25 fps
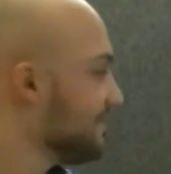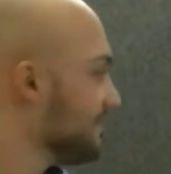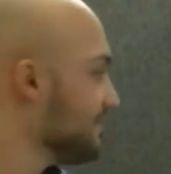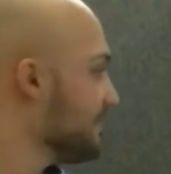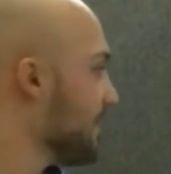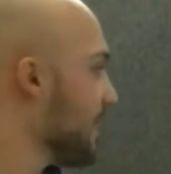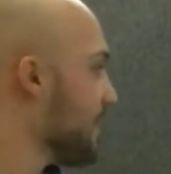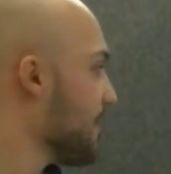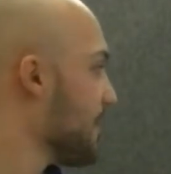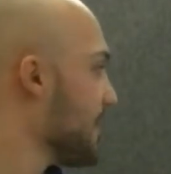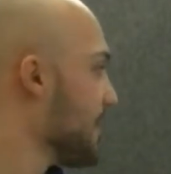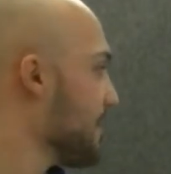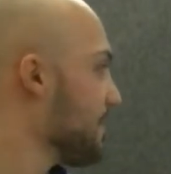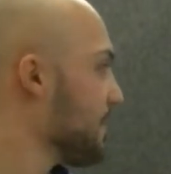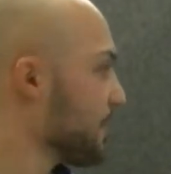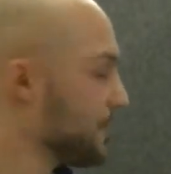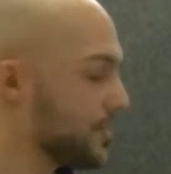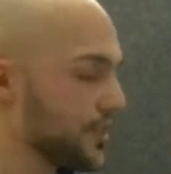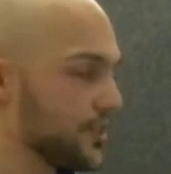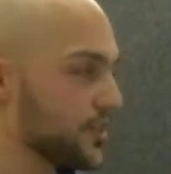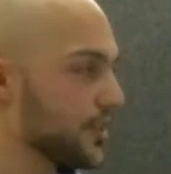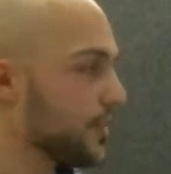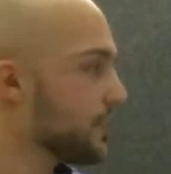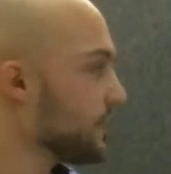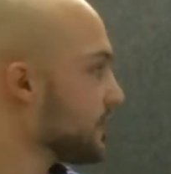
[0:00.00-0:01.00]
memory
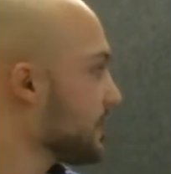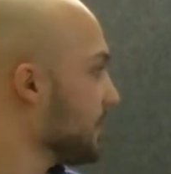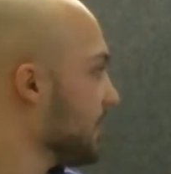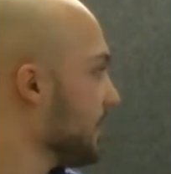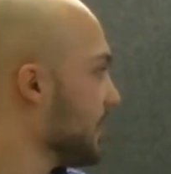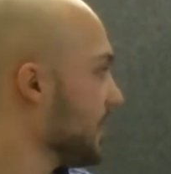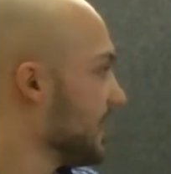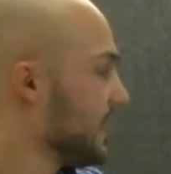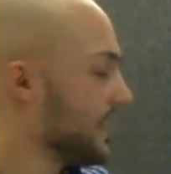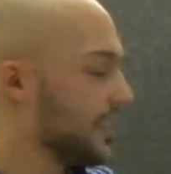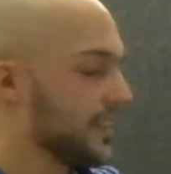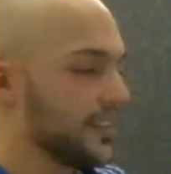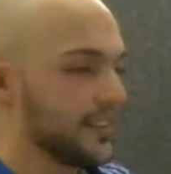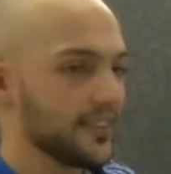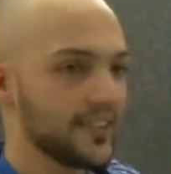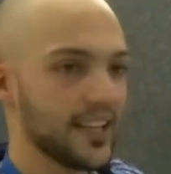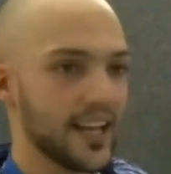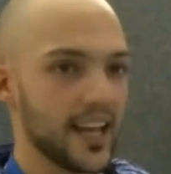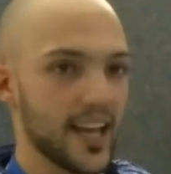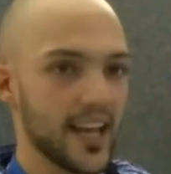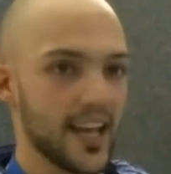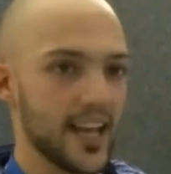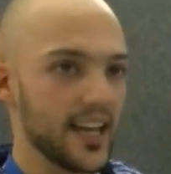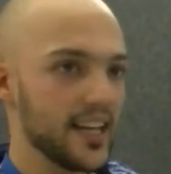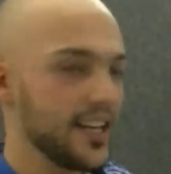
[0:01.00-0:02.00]
positions,
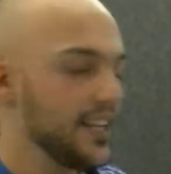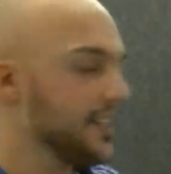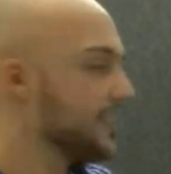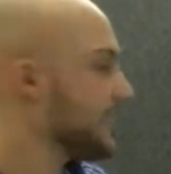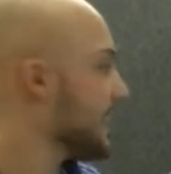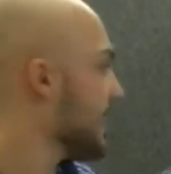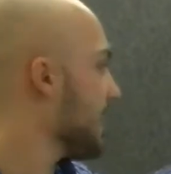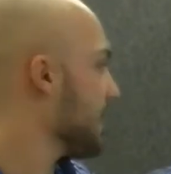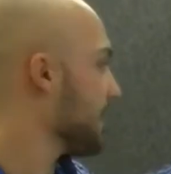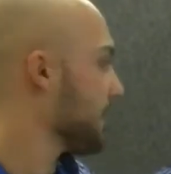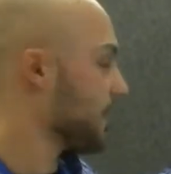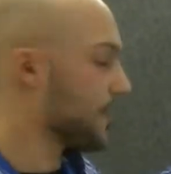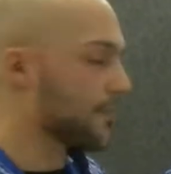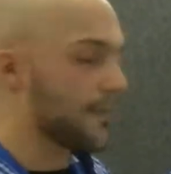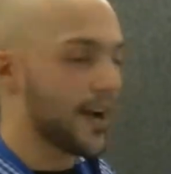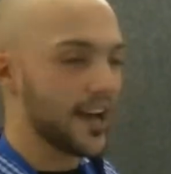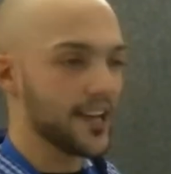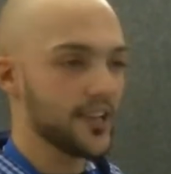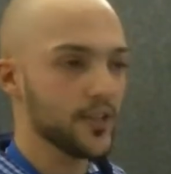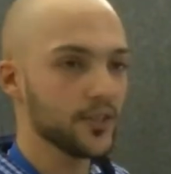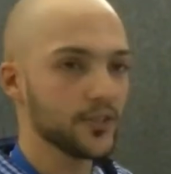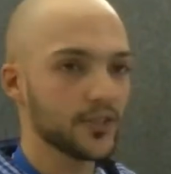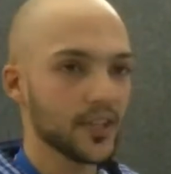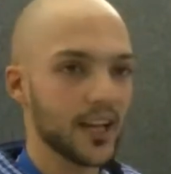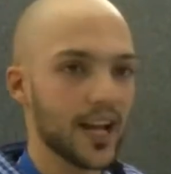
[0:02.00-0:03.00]
the iterator
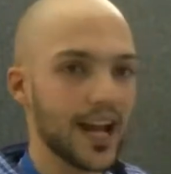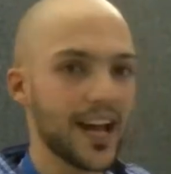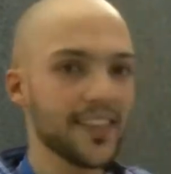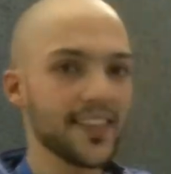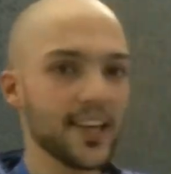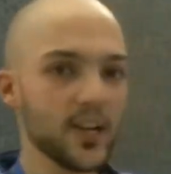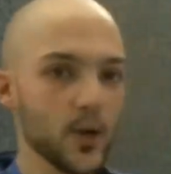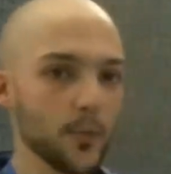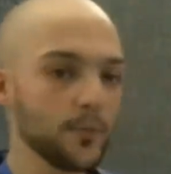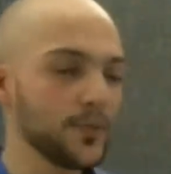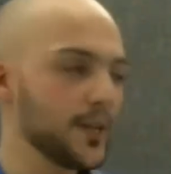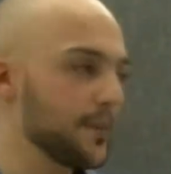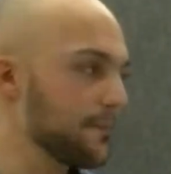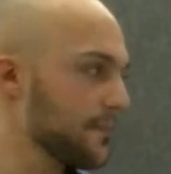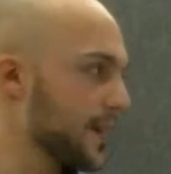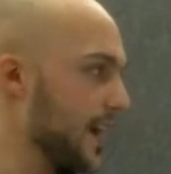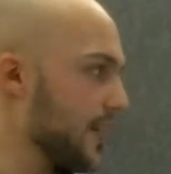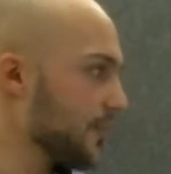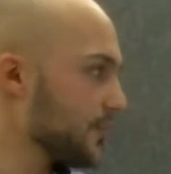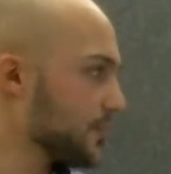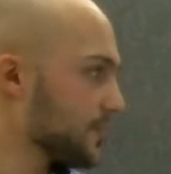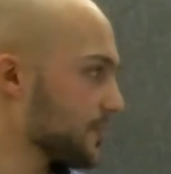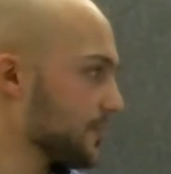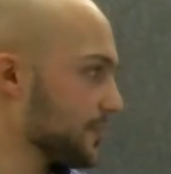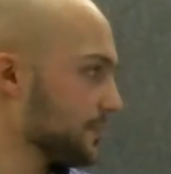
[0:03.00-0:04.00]
values, and the loop trip
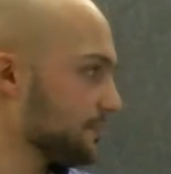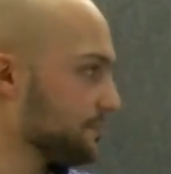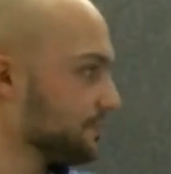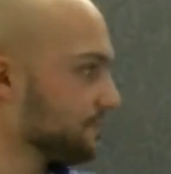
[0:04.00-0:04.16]
counts.